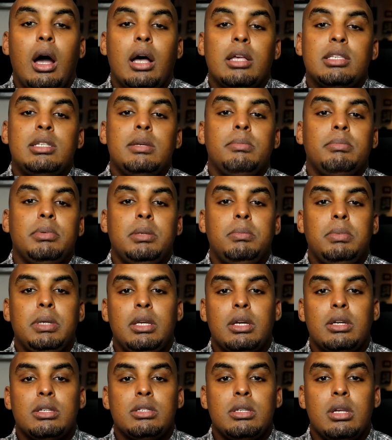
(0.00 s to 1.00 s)
simply
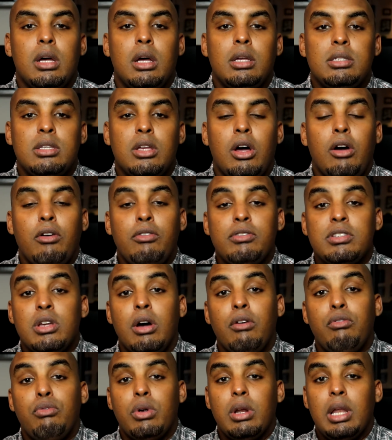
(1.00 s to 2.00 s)
because
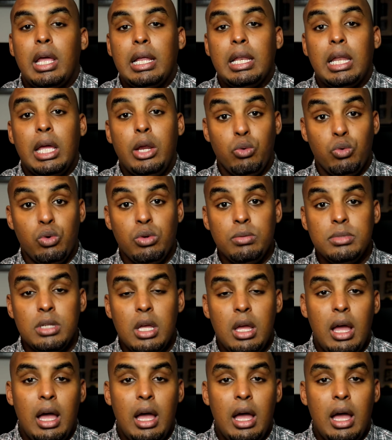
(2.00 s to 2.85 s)
software like Lightroom